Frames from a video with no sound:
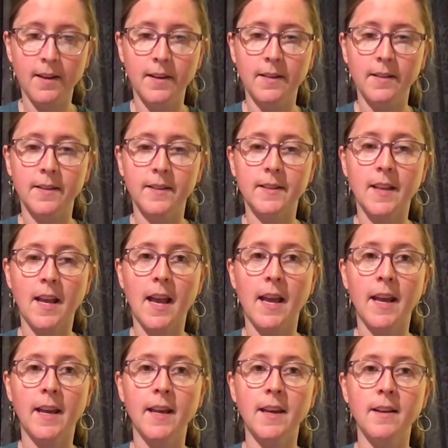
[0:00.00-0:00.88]

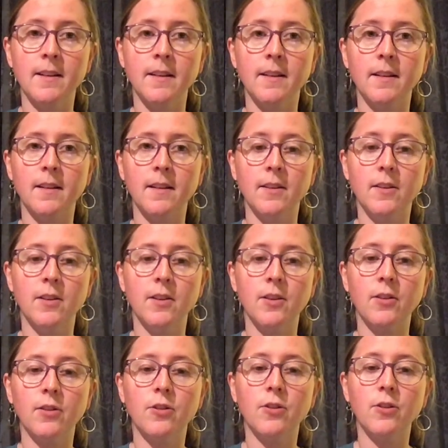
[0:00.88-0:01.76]
Say
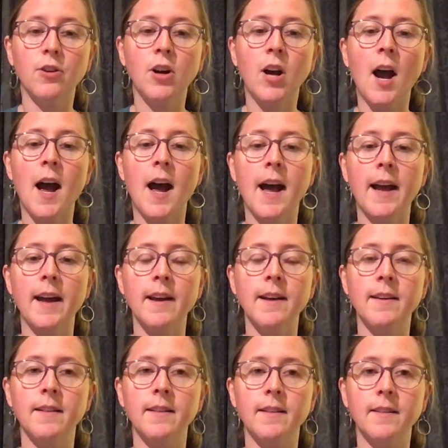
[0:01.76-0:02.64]
cry.
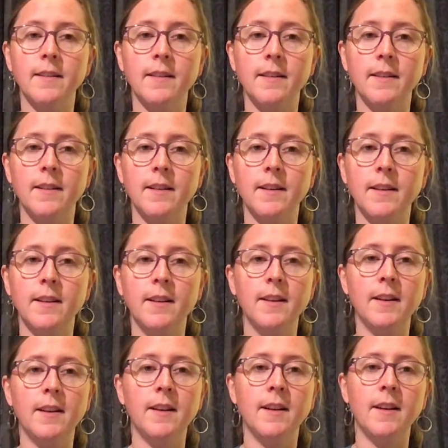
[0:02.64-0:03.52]

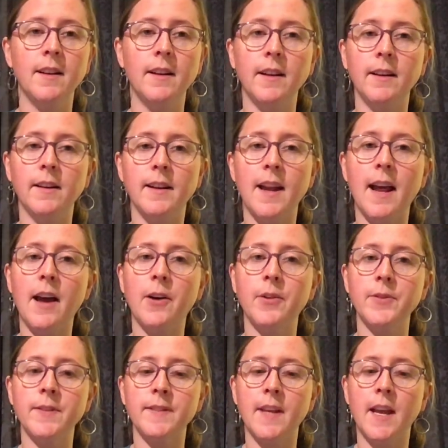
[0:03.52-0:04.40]

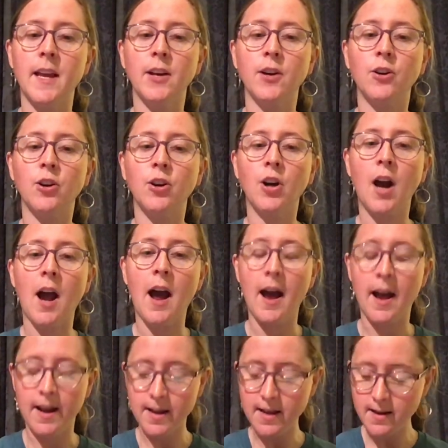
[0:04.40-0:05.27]
Now say
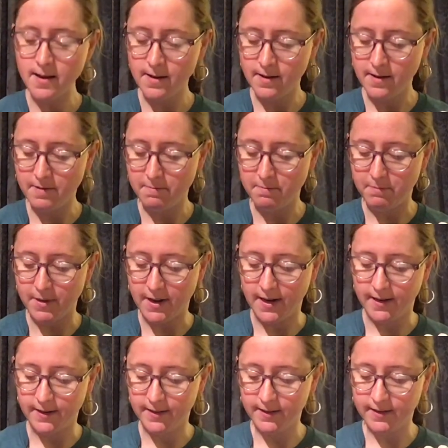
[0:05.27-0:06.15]
cry,
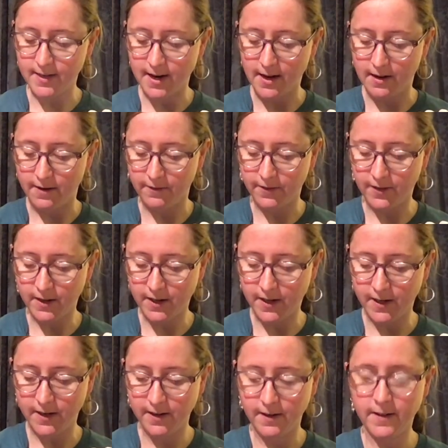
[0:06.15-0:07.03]
but instead of
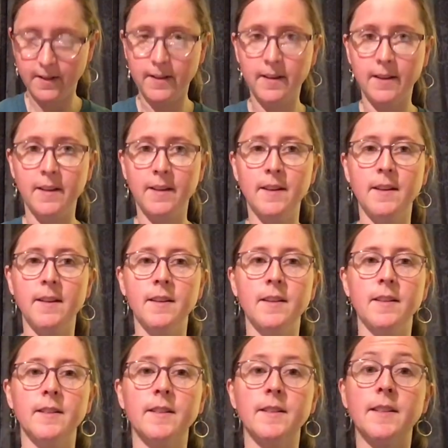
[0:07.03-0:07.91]
k,
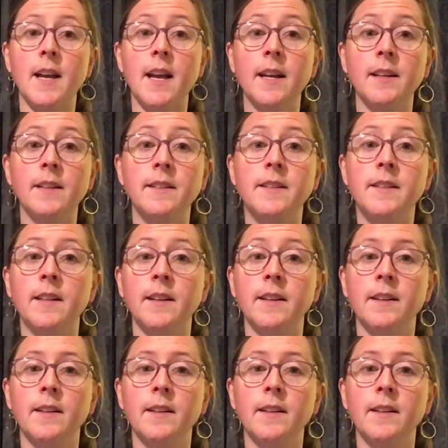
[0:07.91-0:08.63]
say d.